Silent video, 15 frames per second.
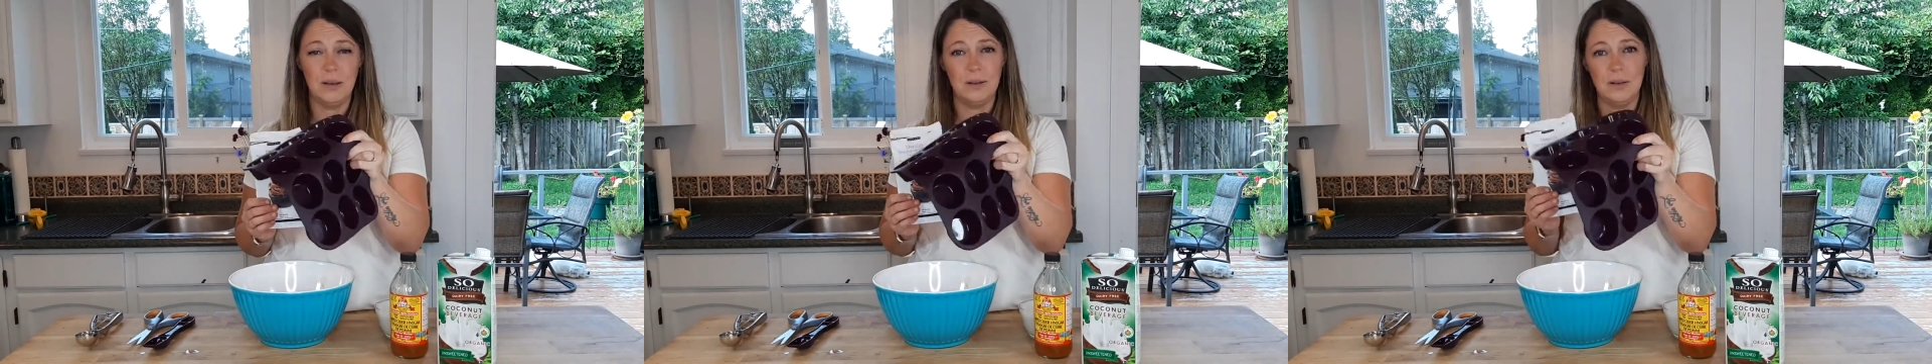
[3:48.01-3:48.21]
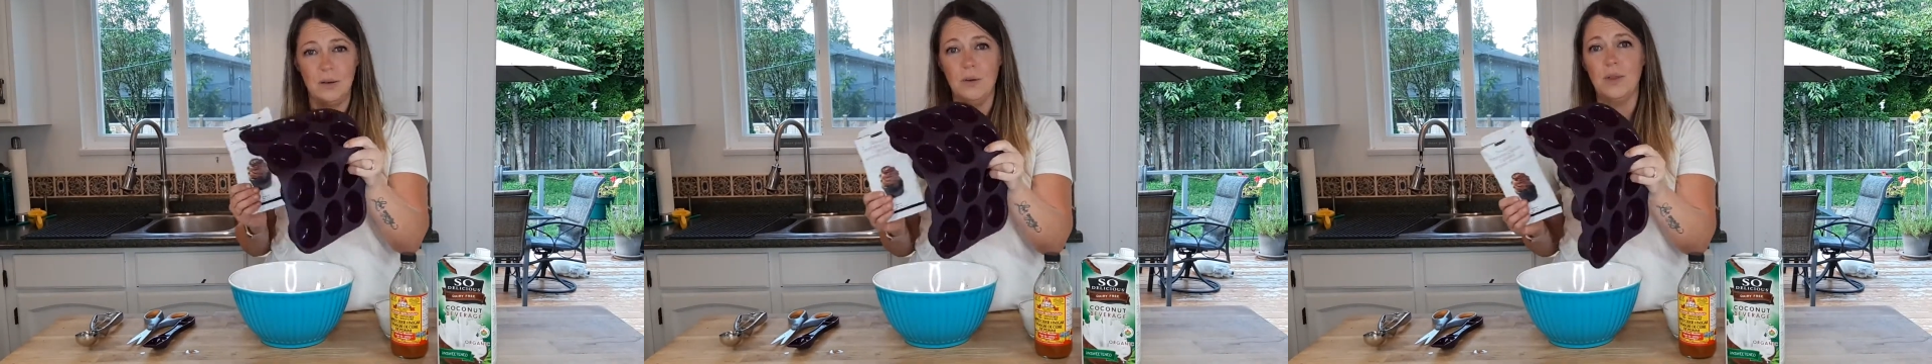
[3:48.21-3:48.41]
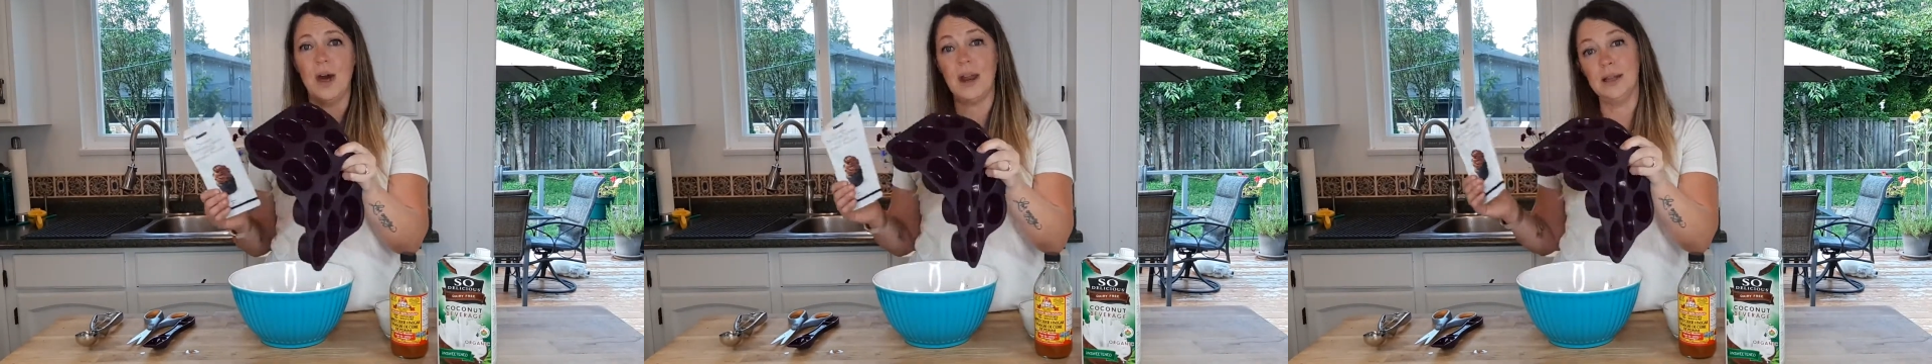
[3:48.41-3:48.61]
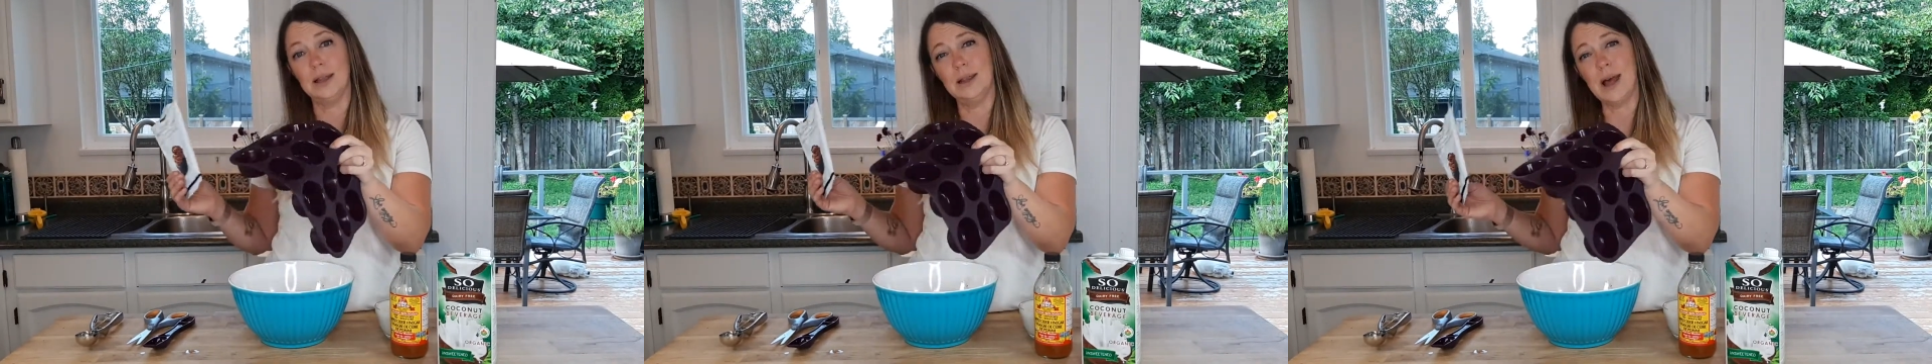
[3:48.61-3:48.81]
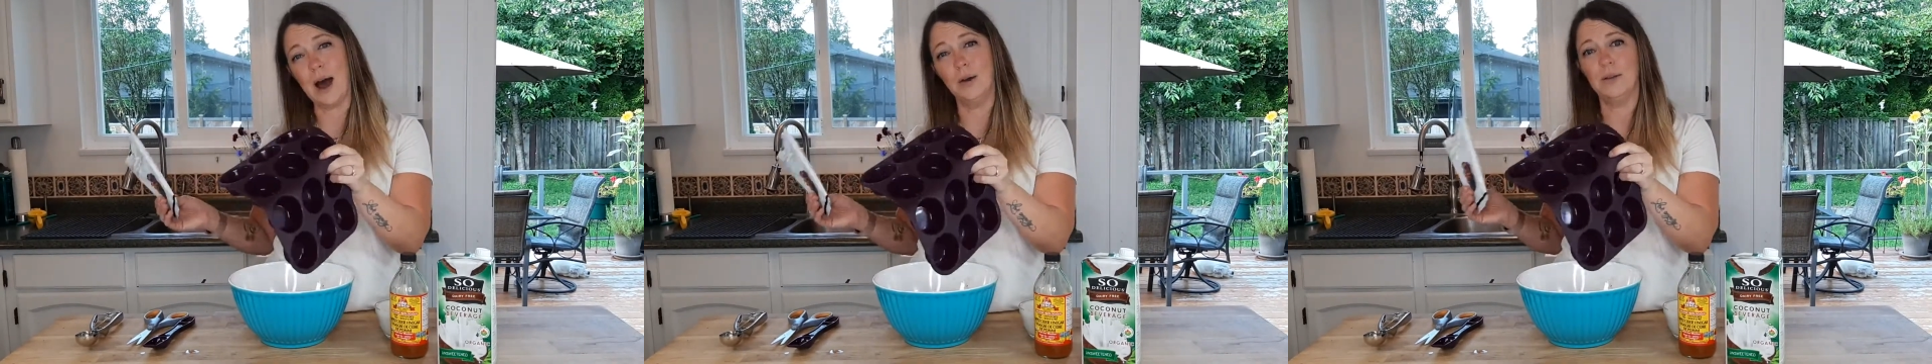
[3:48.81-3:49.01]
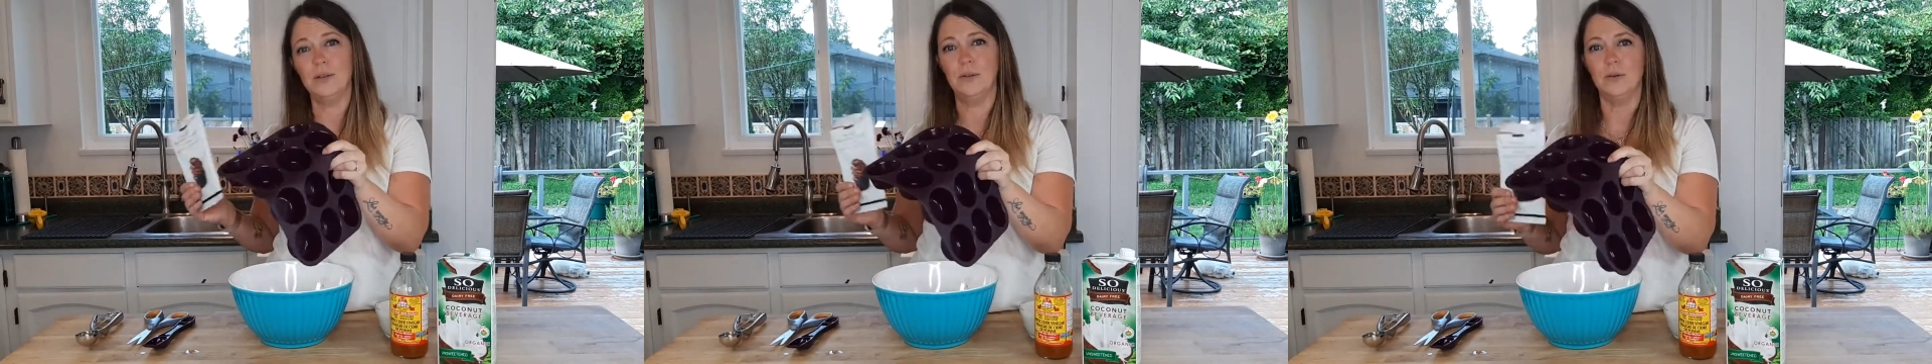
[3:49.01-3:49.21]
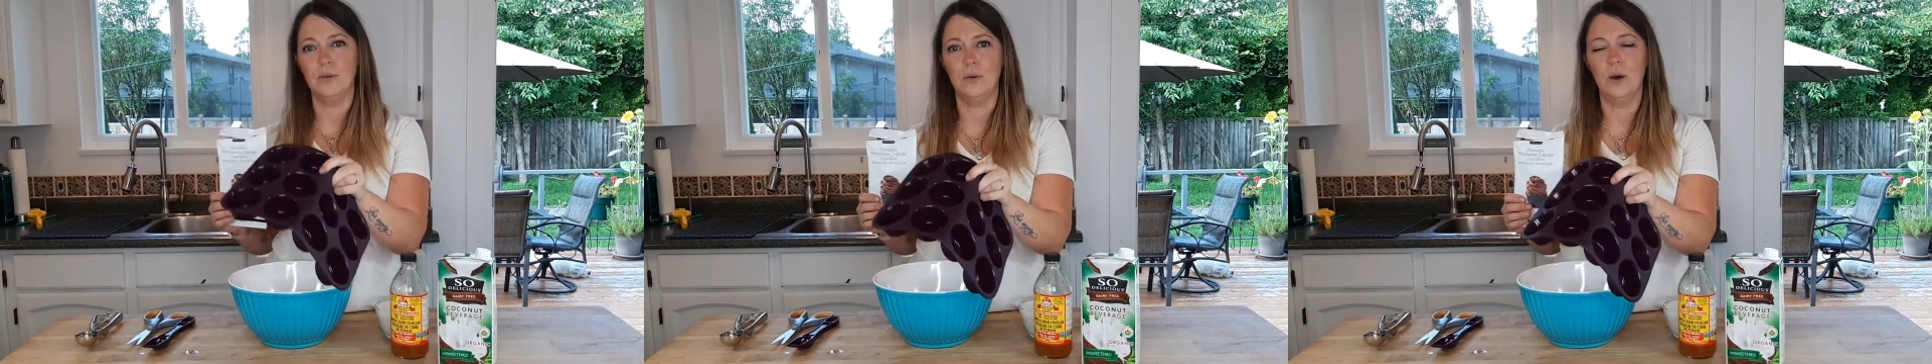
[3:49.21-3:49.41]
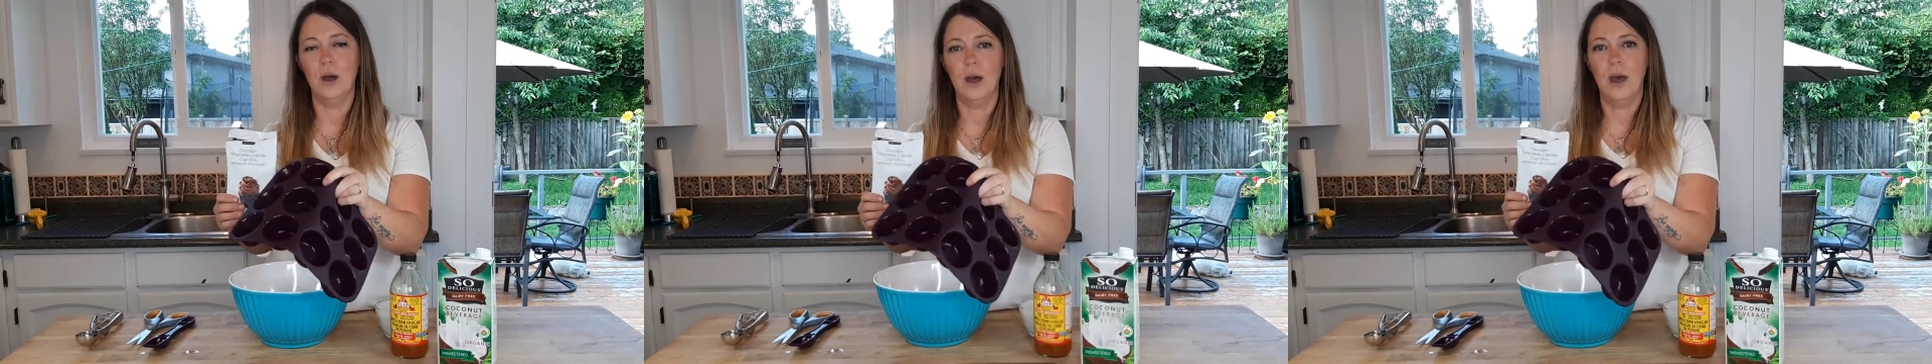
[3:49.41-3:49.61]
so that allows
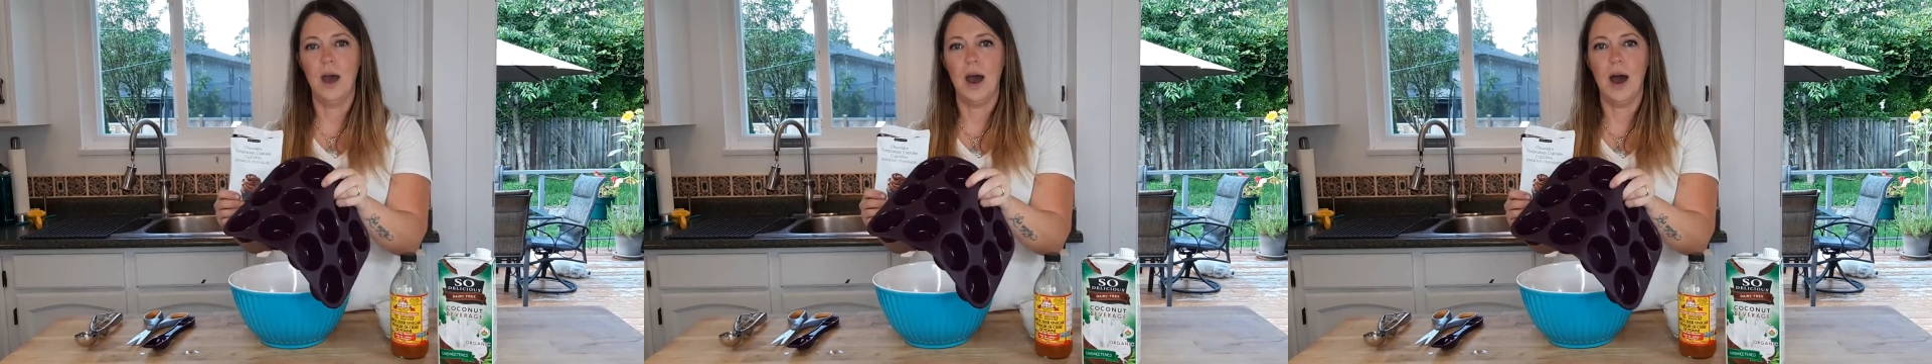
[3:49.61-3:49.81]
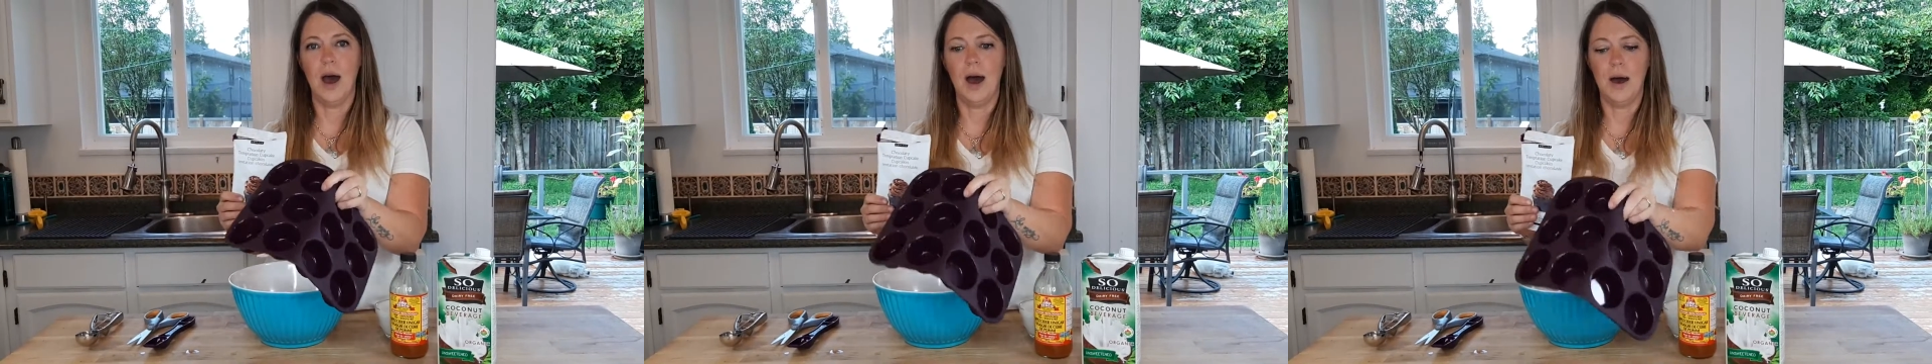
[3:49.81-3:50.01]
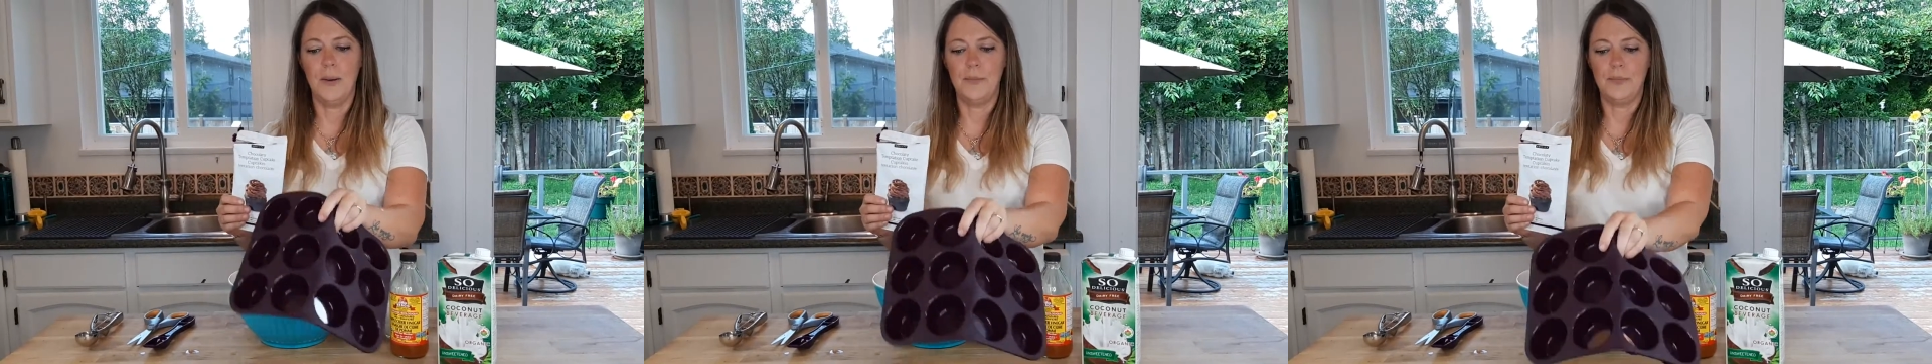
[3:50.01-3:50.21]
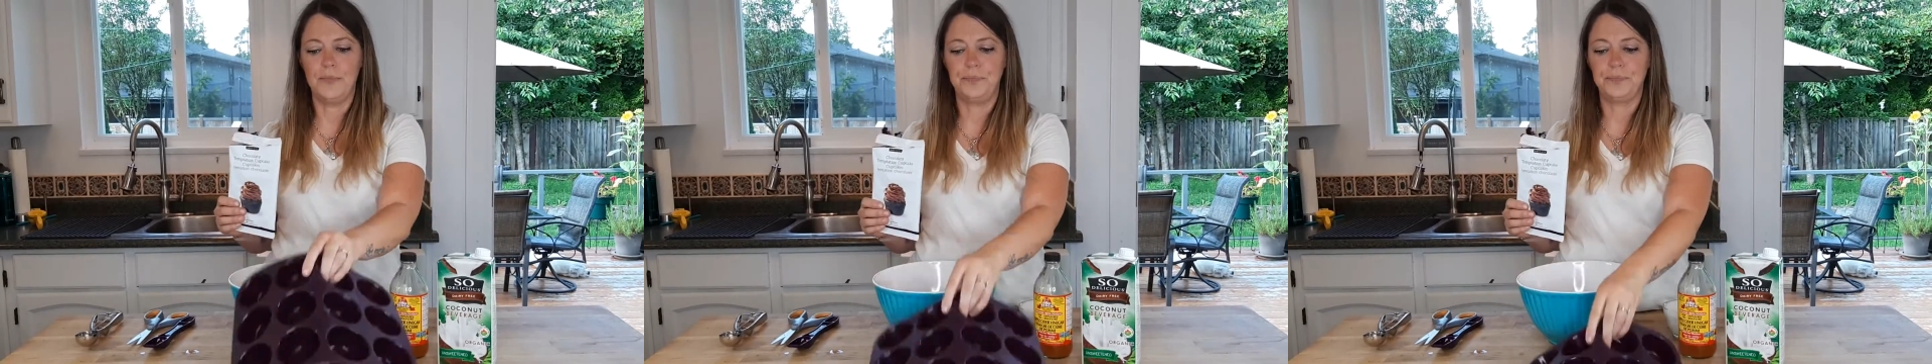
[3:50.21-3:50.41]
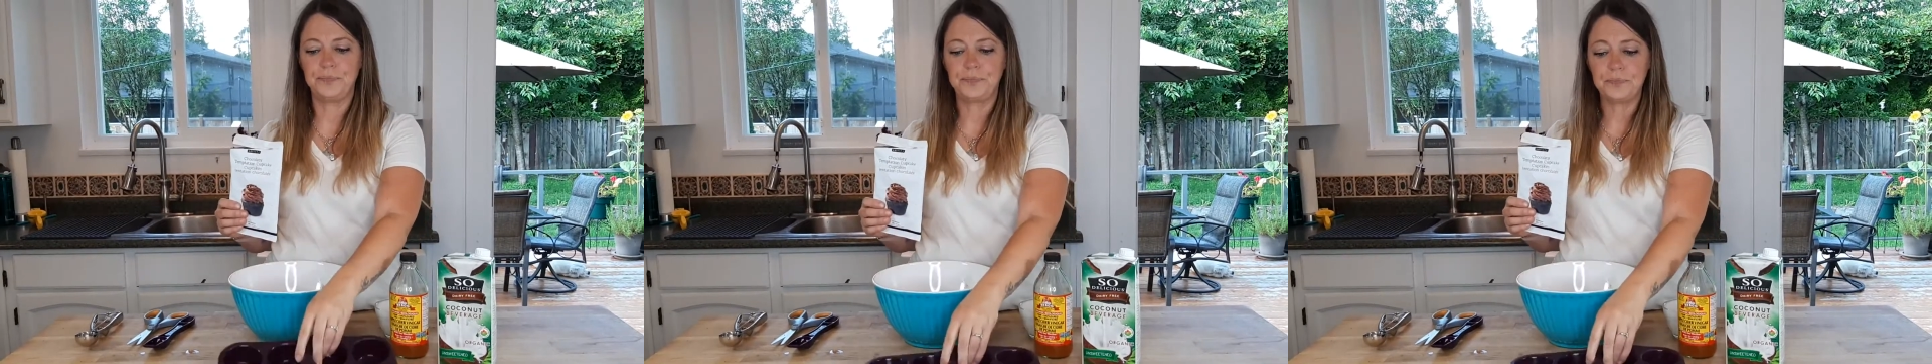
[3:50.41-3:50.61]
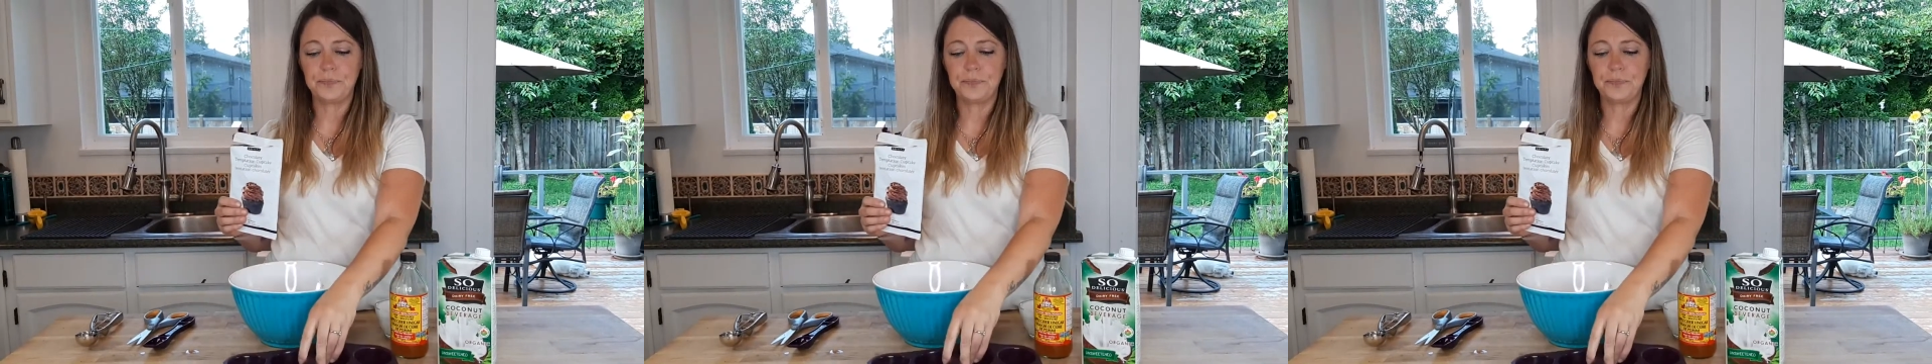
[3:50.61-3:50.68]
you to